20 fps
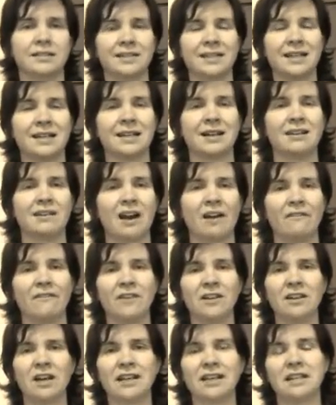You know, I
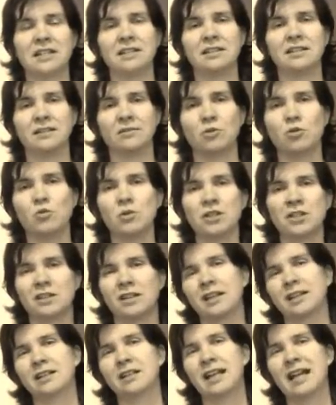feel like he's almost
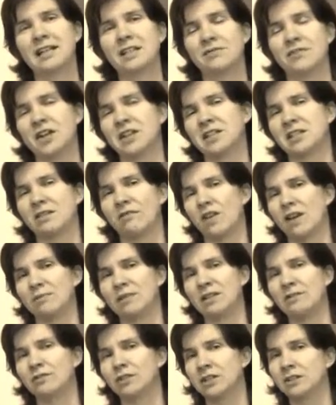like classified as a
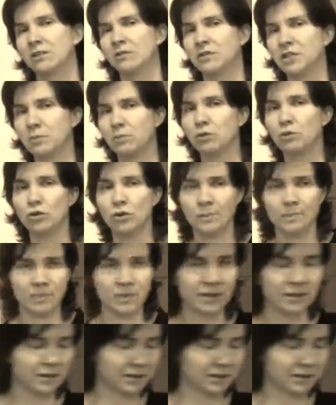family friend of support,